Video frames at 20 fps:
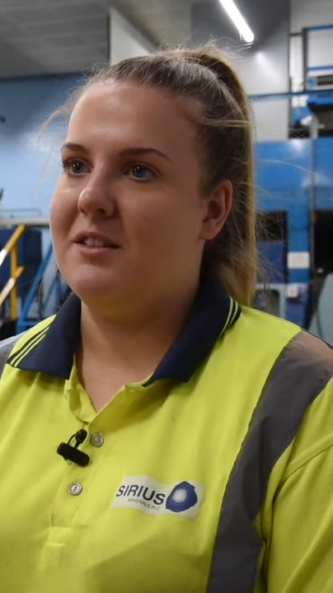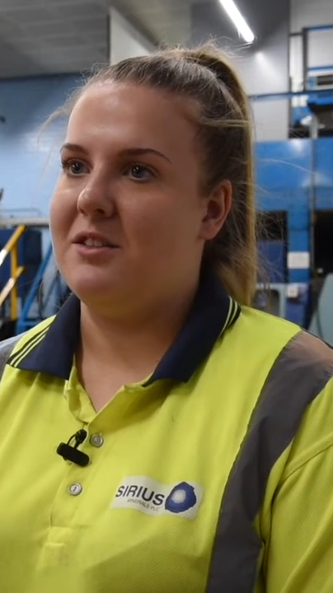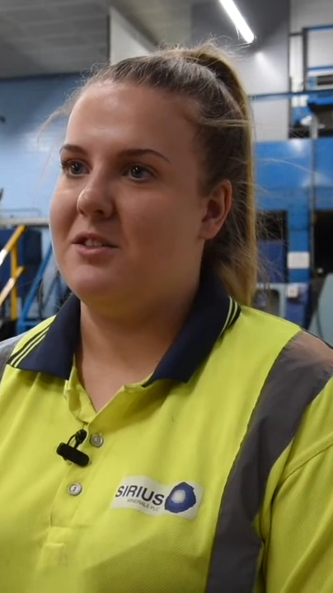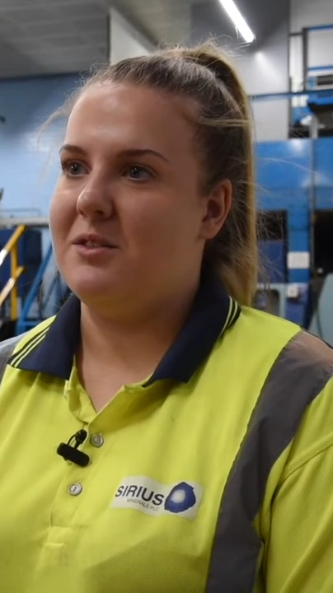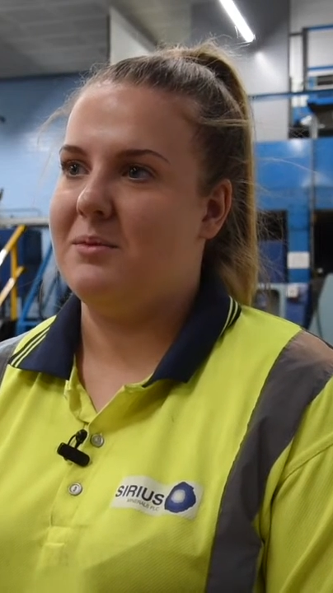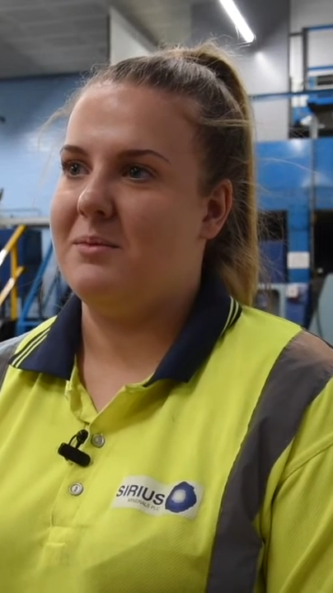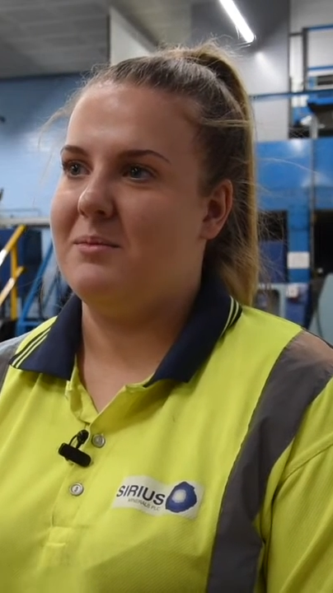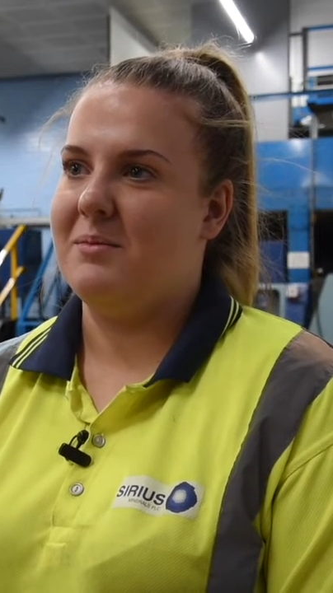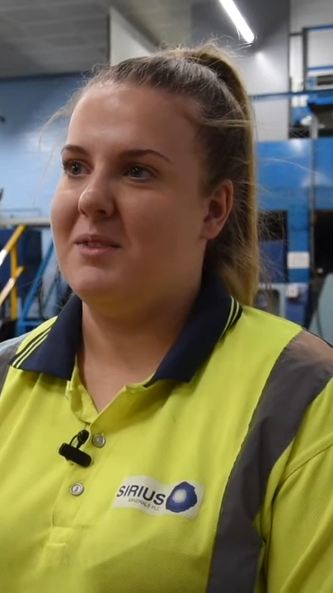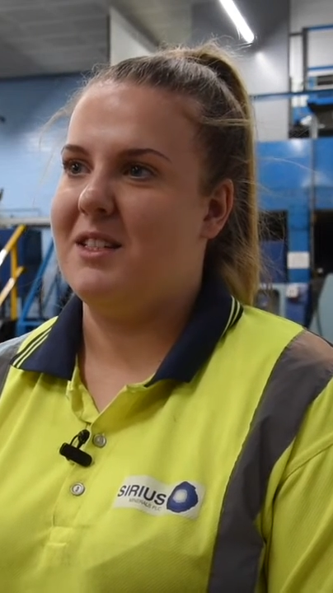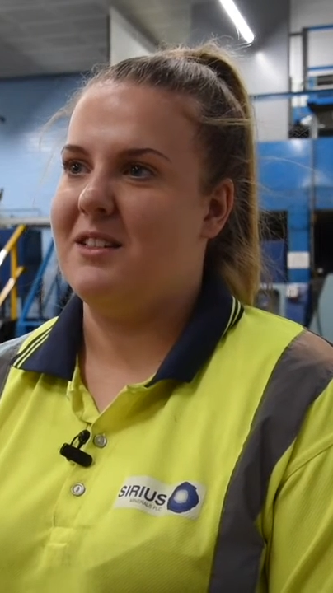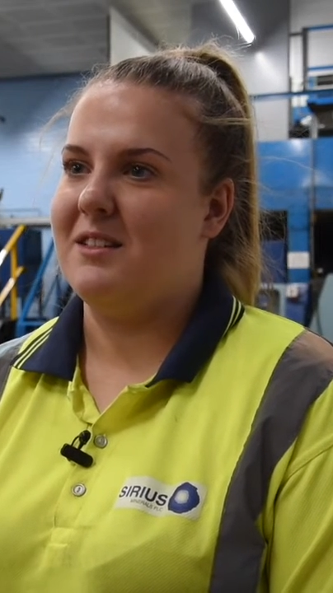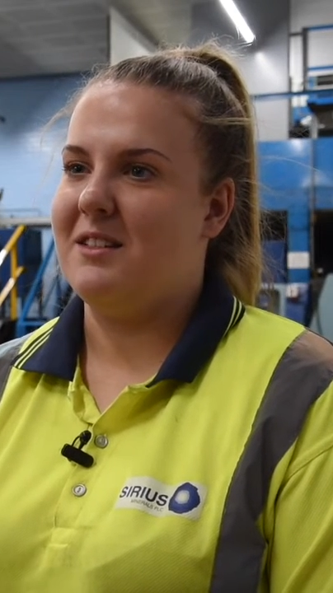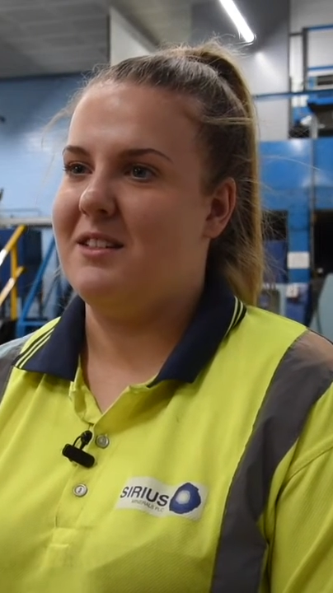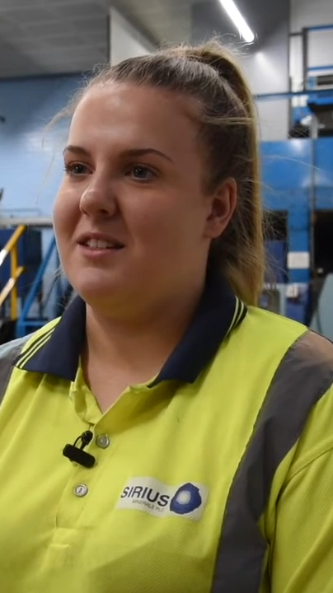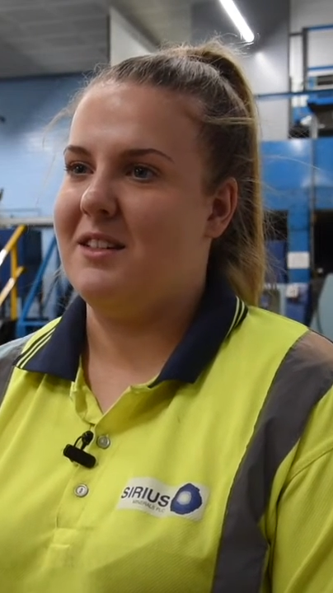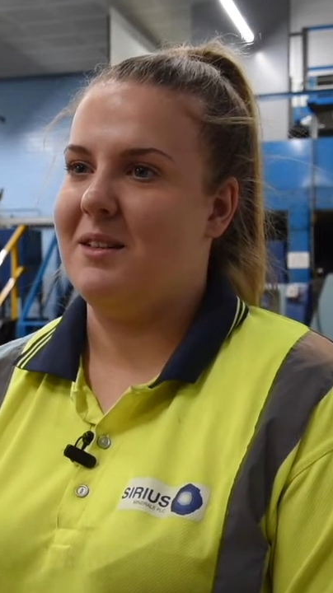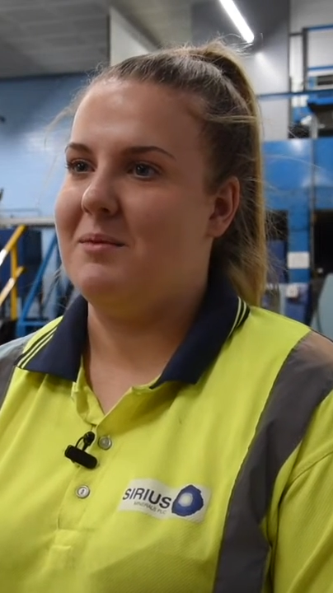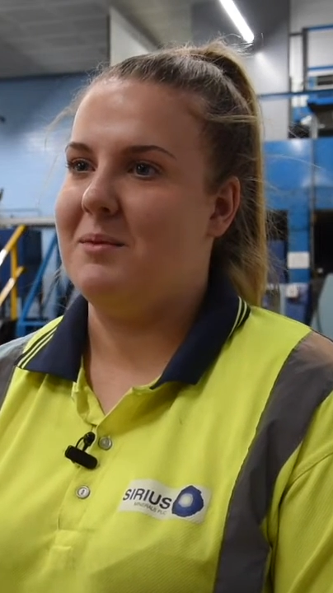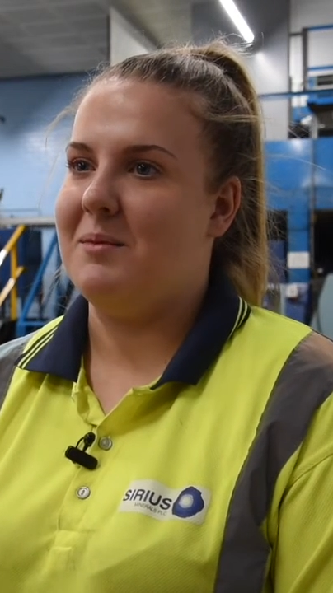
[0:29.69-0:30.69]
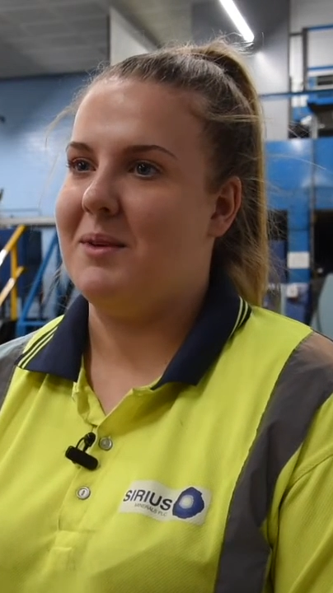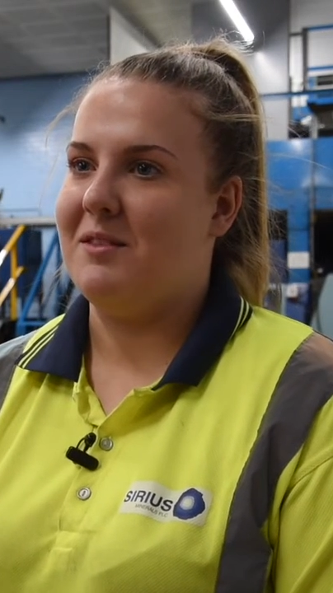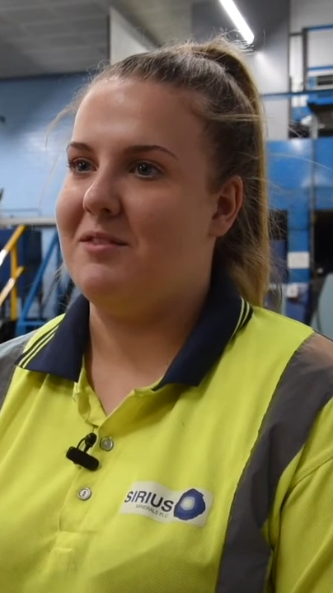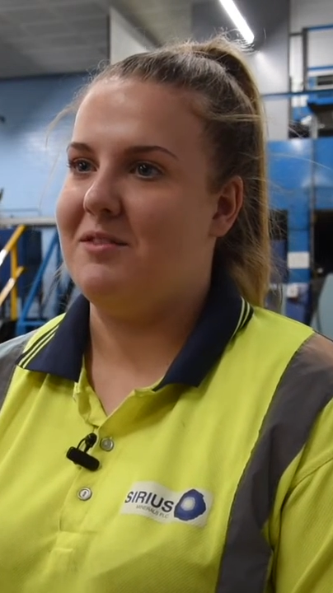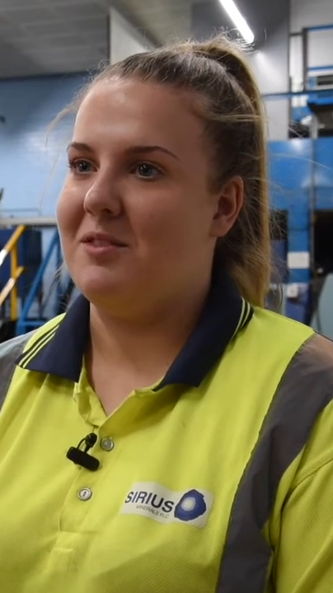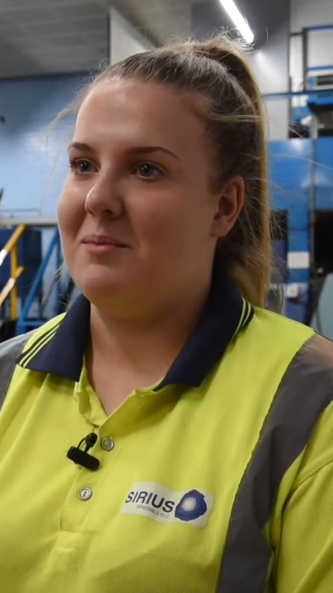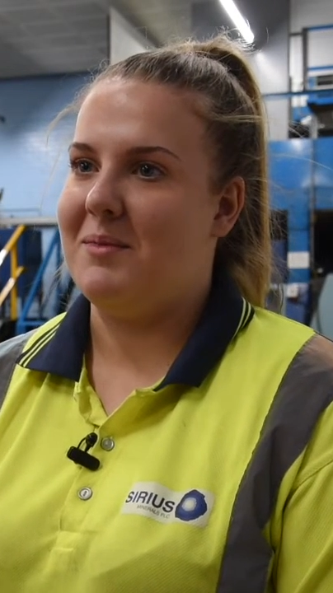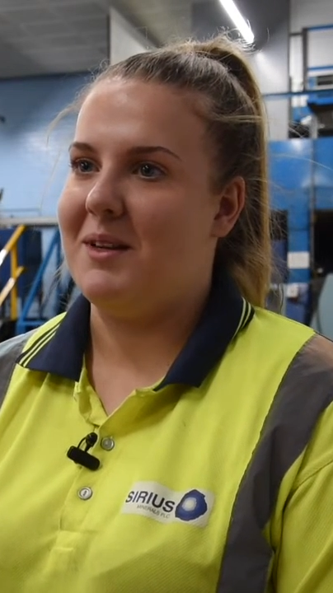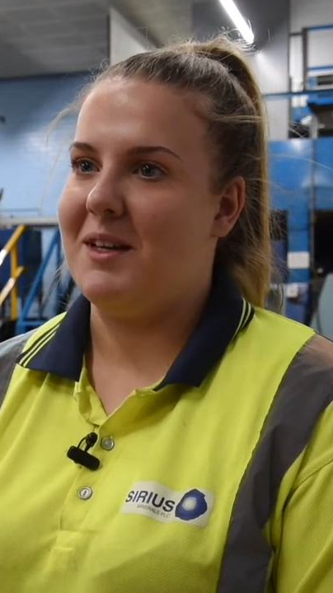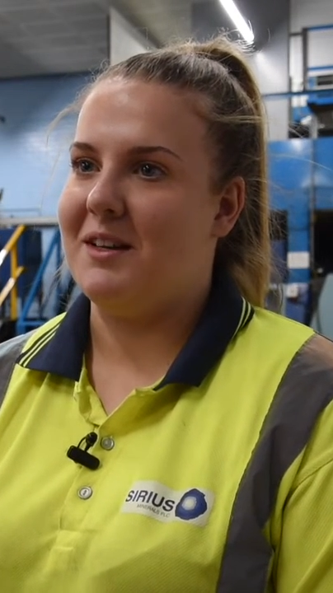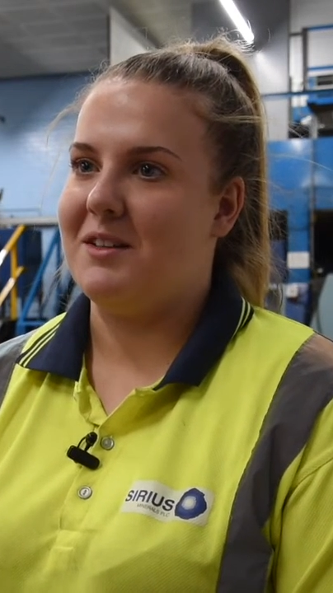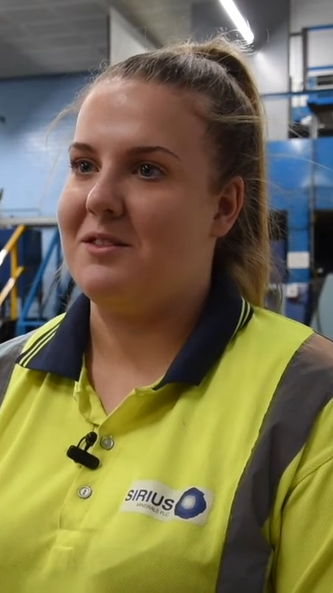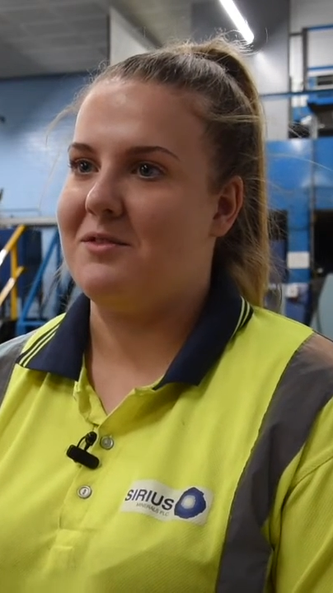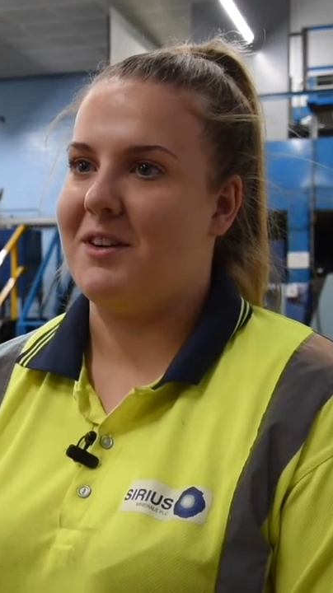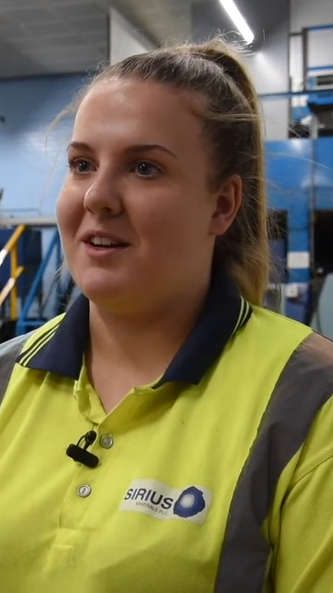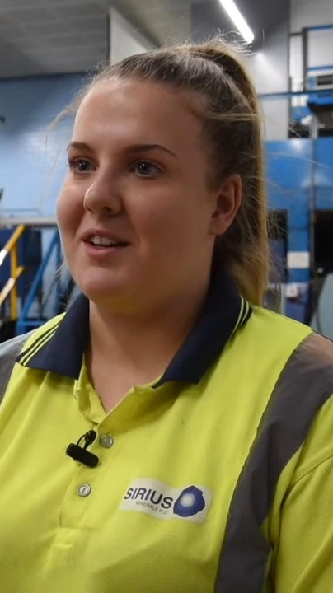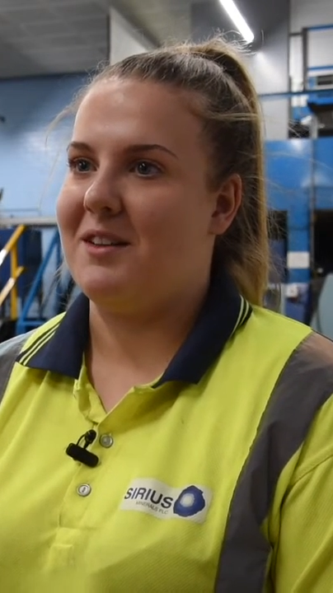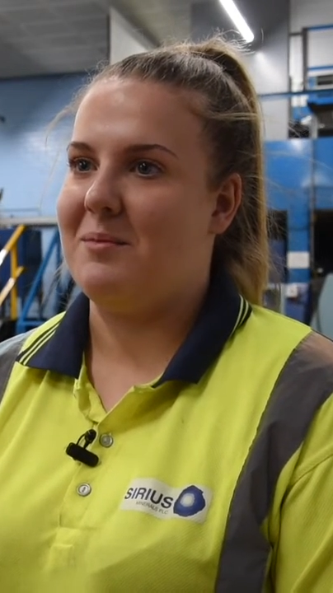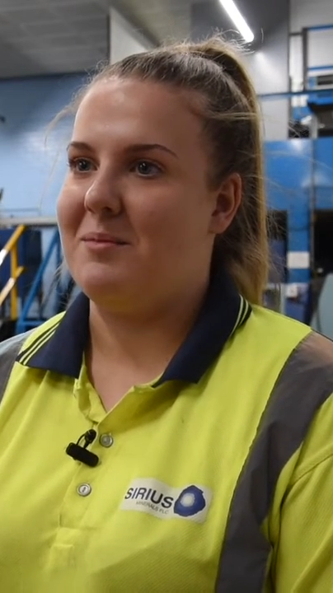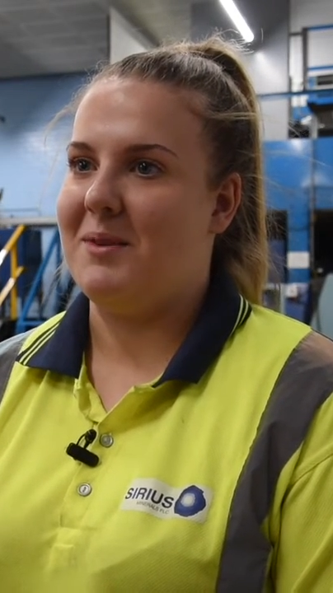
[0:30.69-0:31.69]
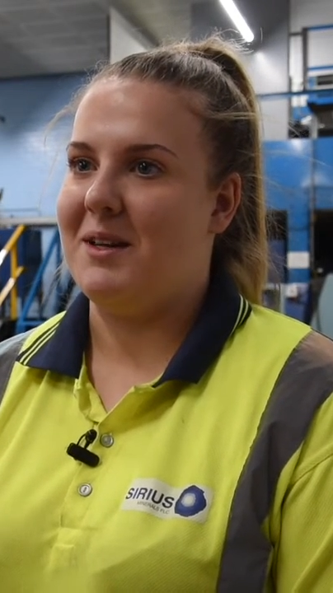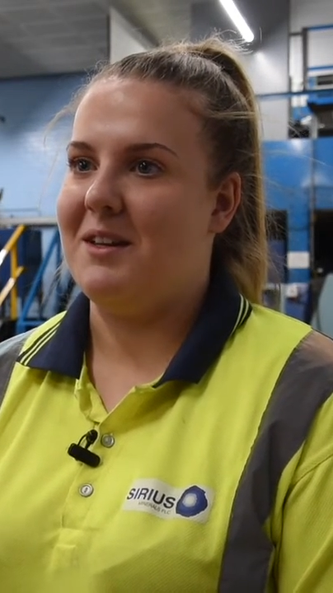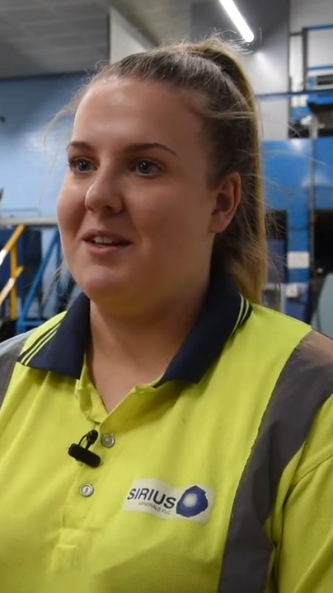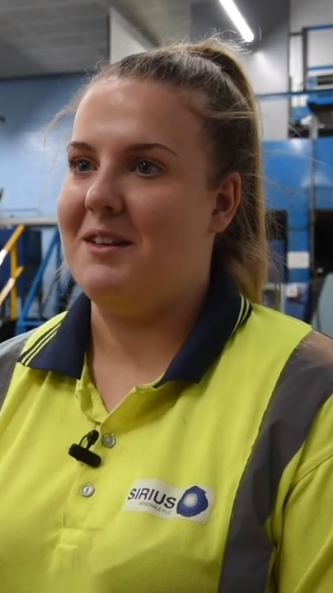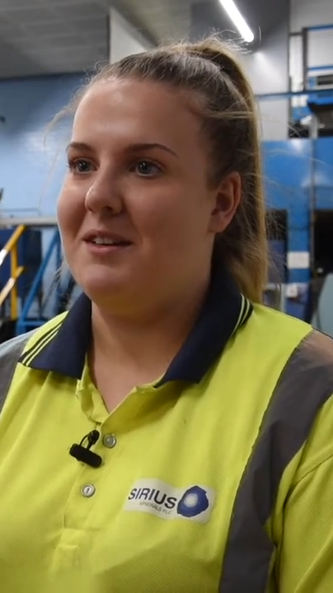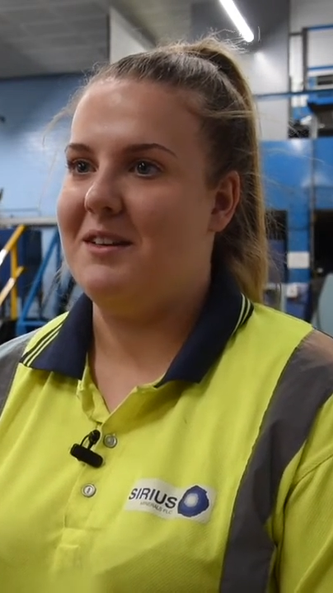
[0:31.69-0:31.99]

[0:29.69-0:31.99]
Just didn't seem to be for me. I'd rather be